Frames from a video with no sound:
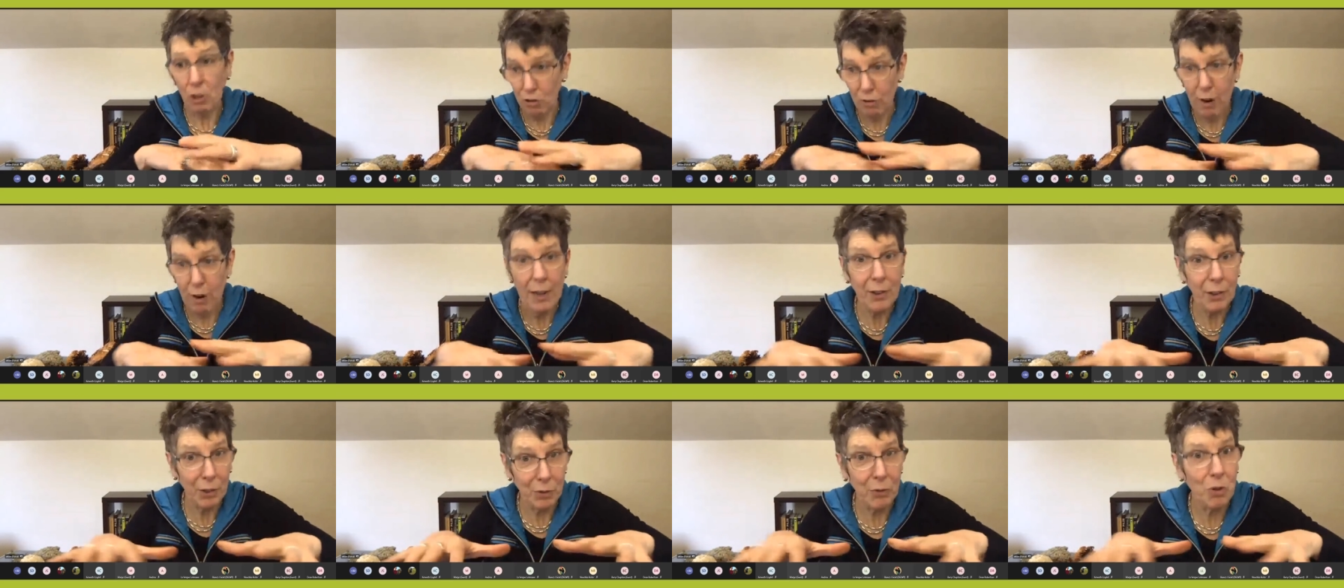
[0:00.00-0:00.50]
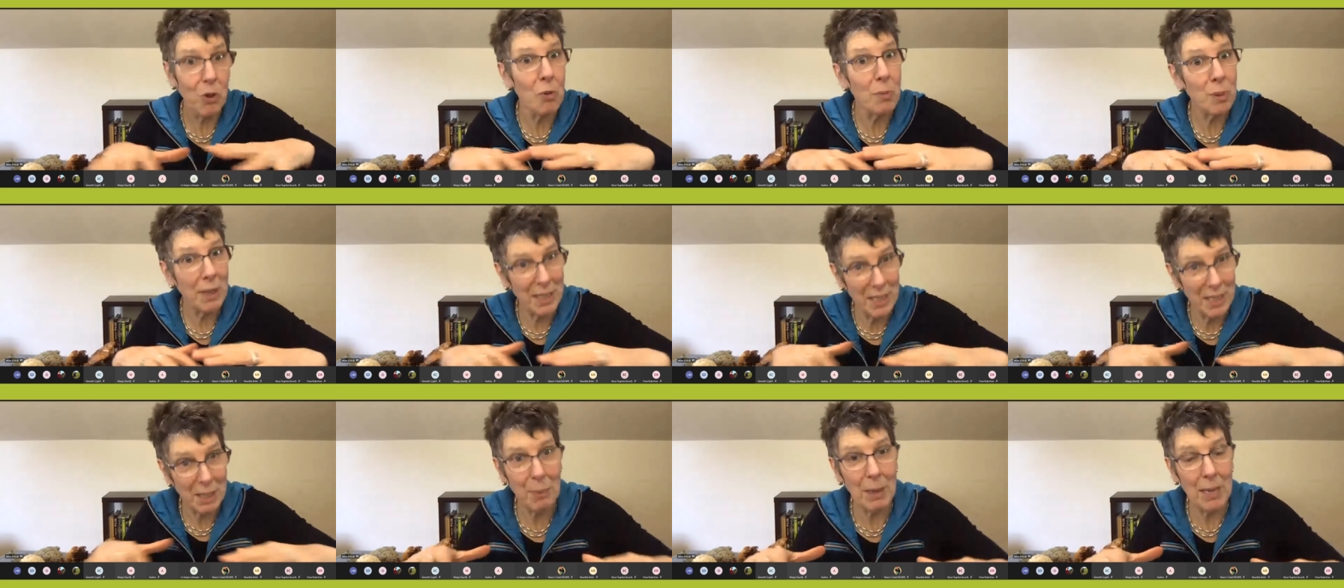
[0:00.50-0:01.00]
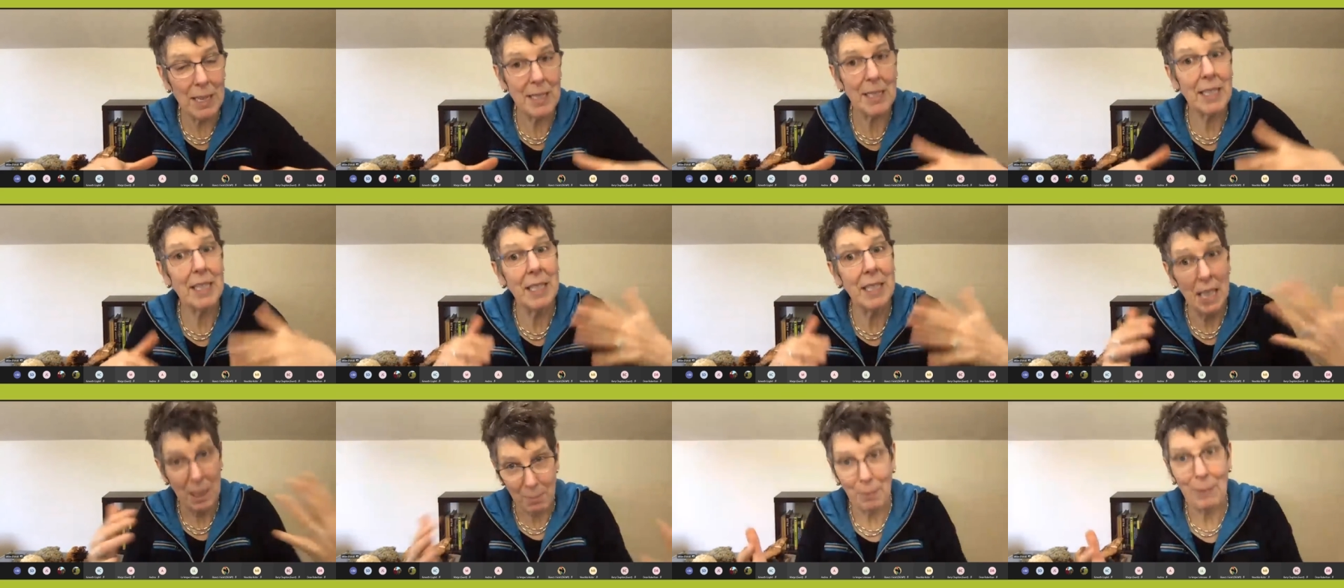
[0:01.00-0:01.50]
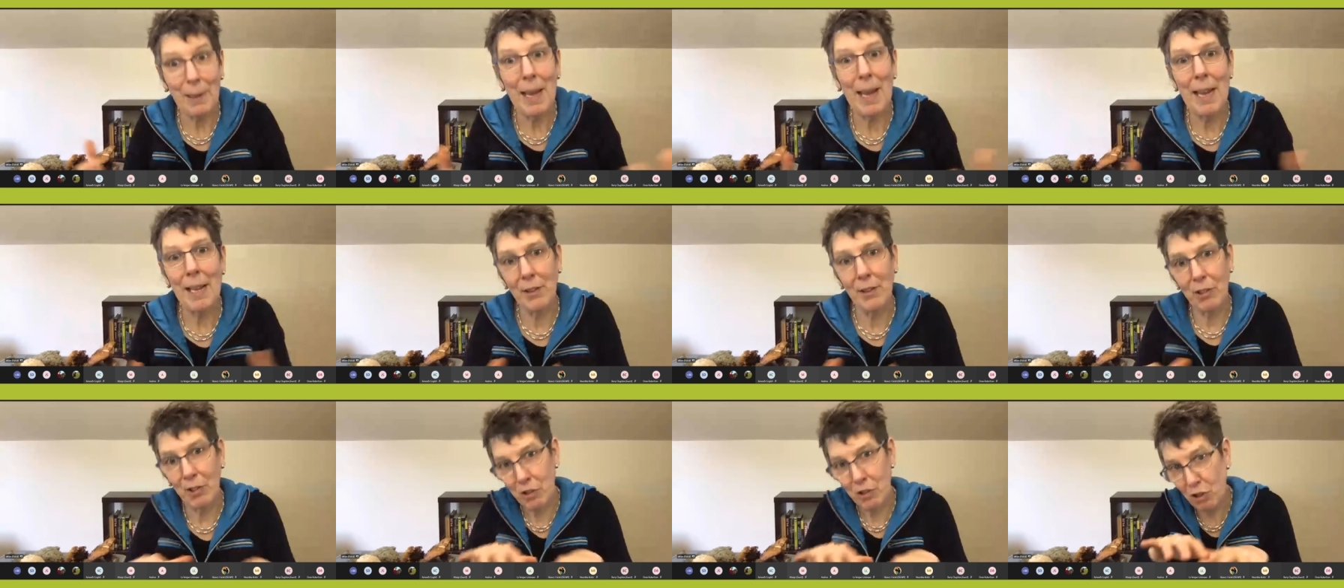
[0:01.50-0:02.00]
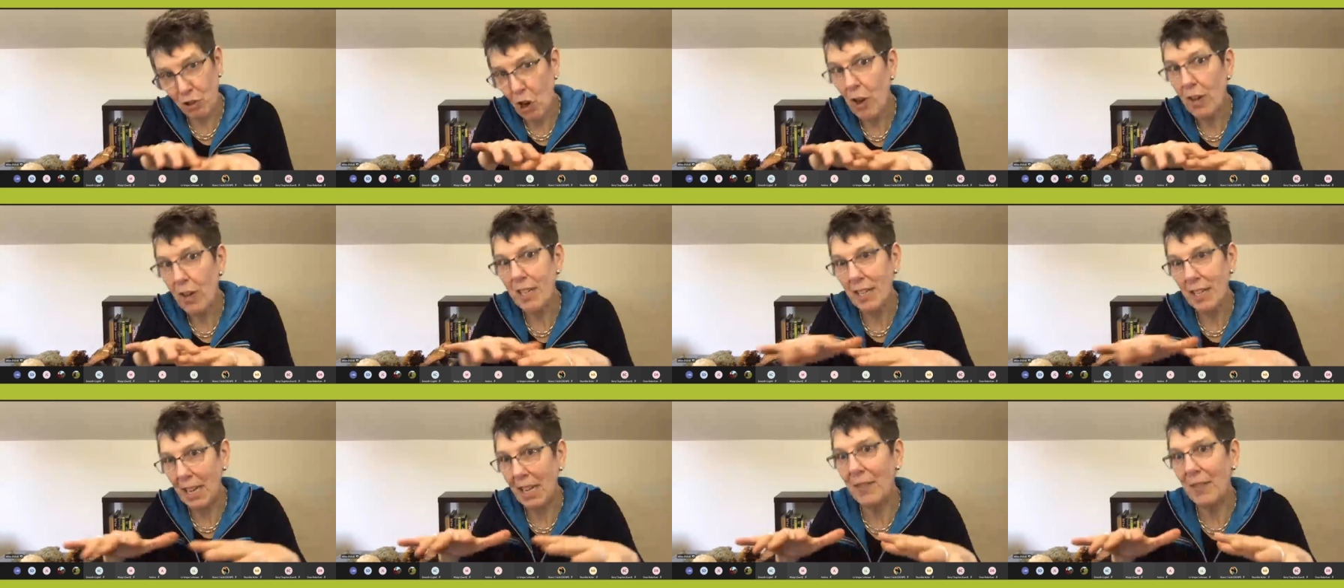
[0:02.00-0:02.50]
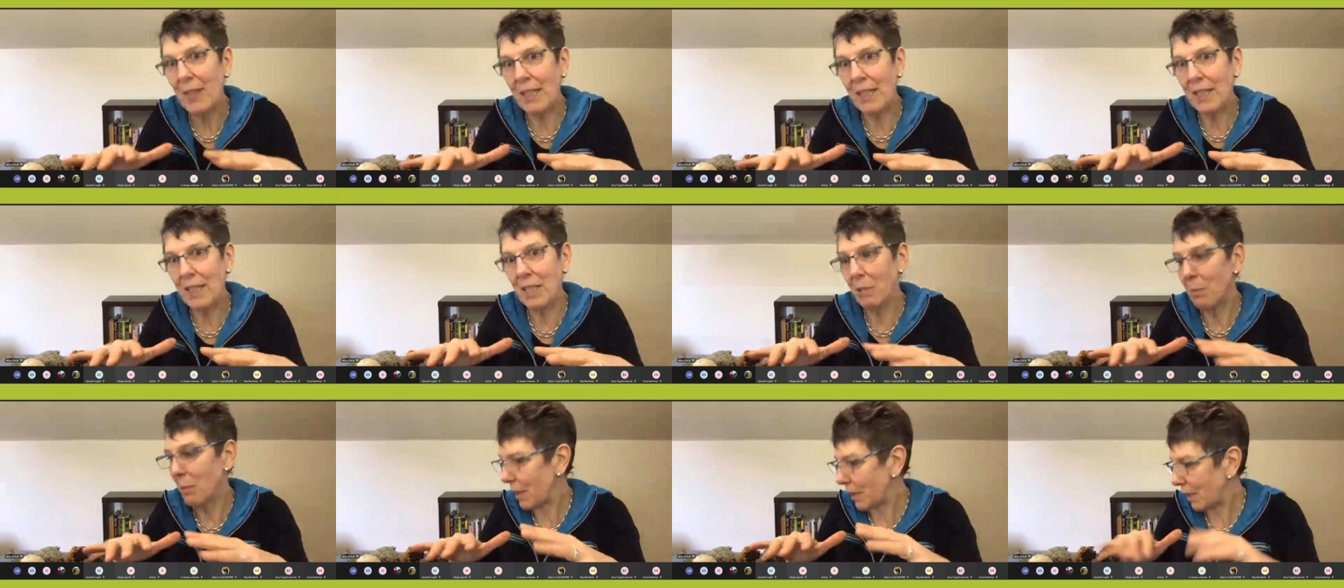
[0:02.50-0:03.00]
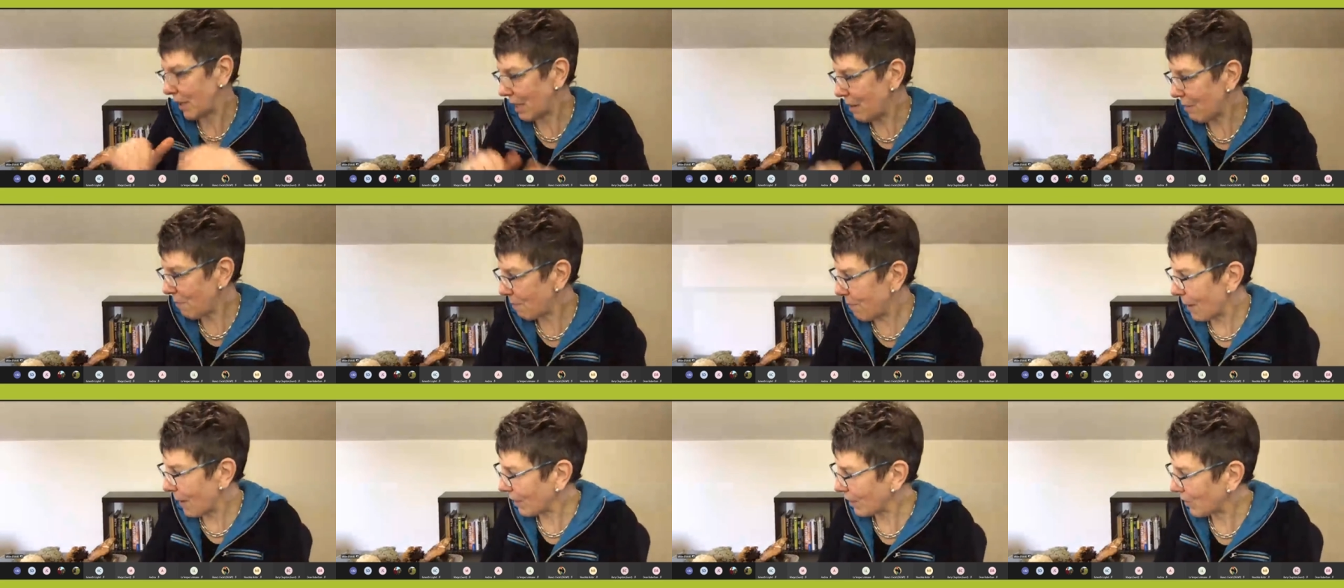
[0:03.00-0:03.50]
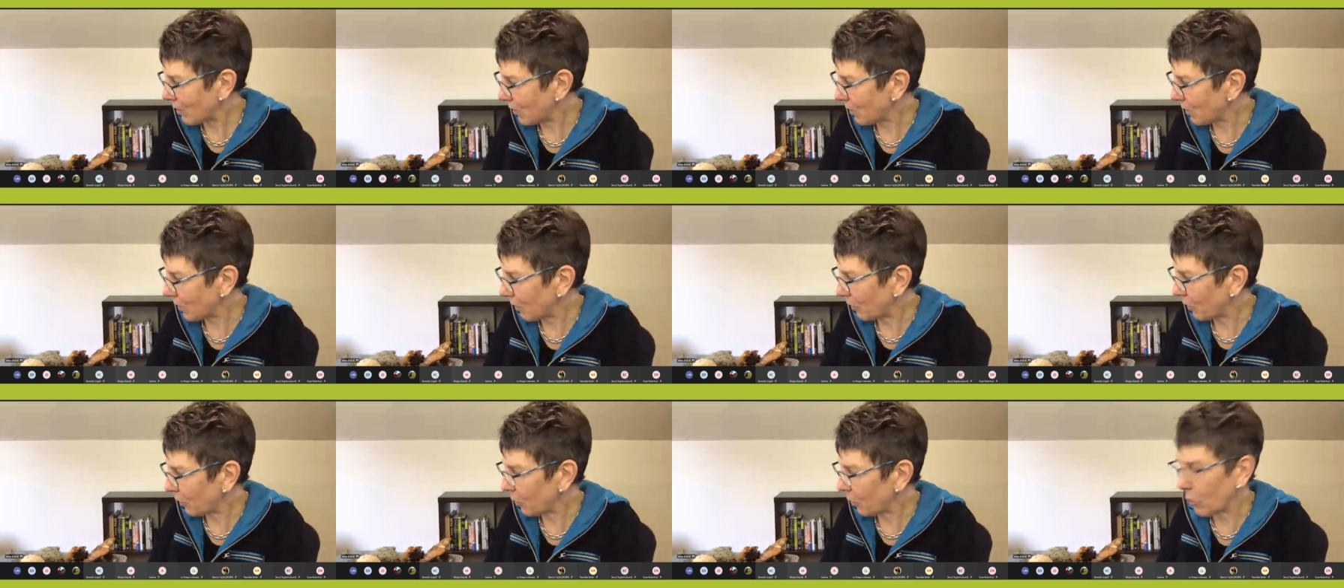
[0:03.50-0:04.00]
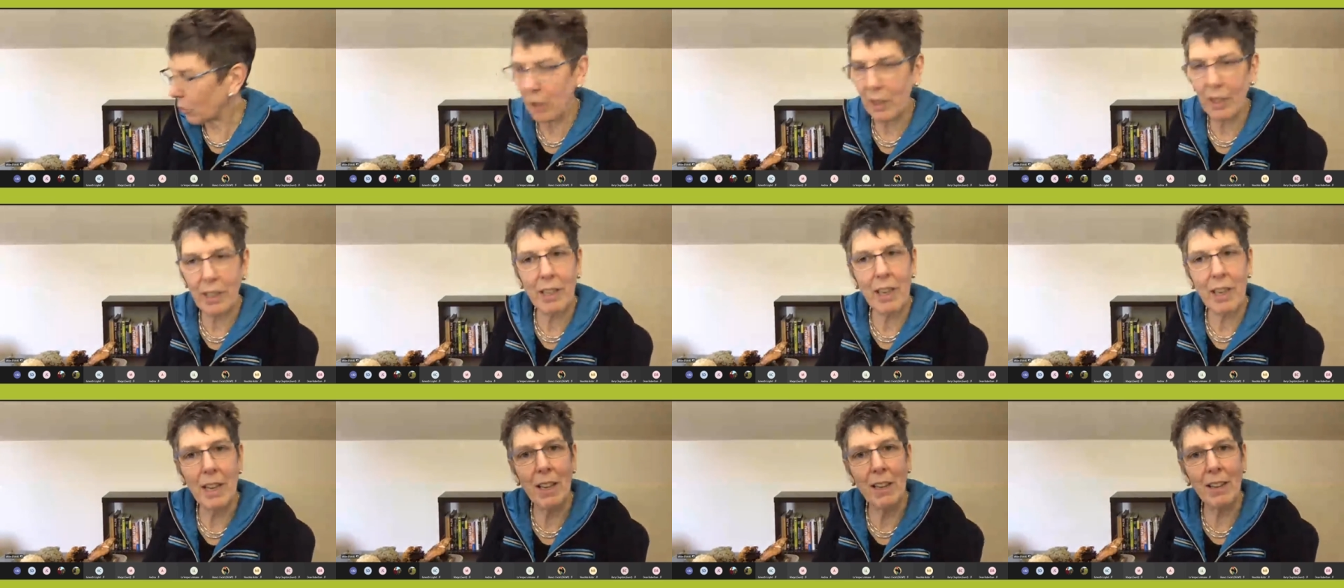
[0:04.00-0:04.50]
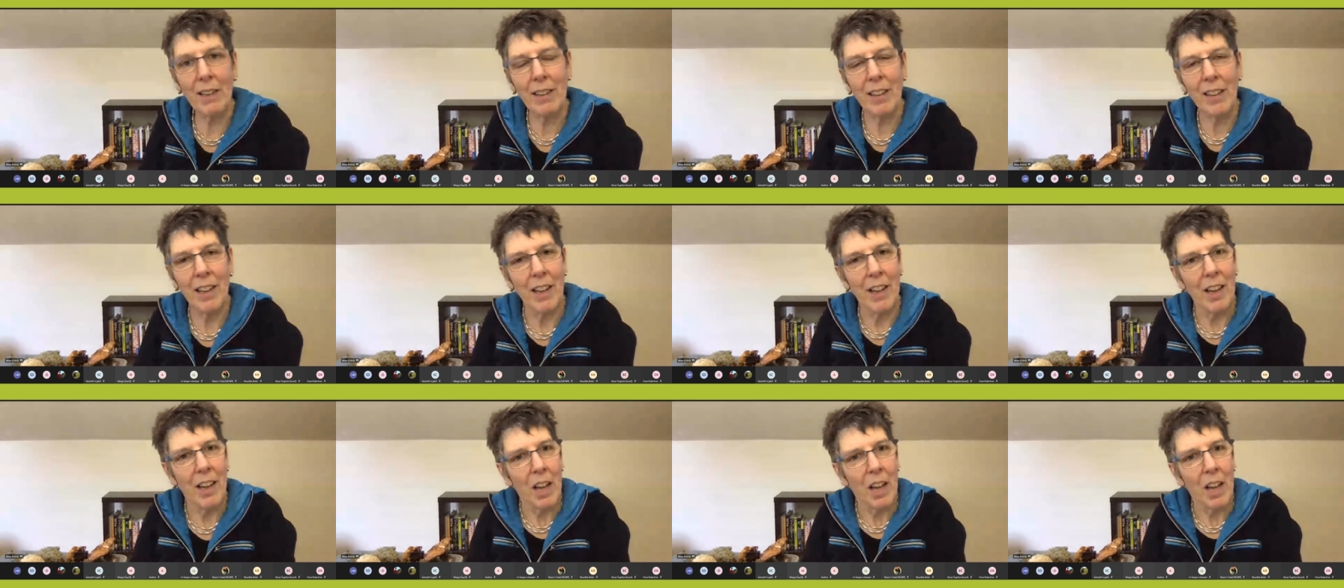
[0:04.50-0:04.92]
crust forming species and plants trying to get that stability back into the soil again.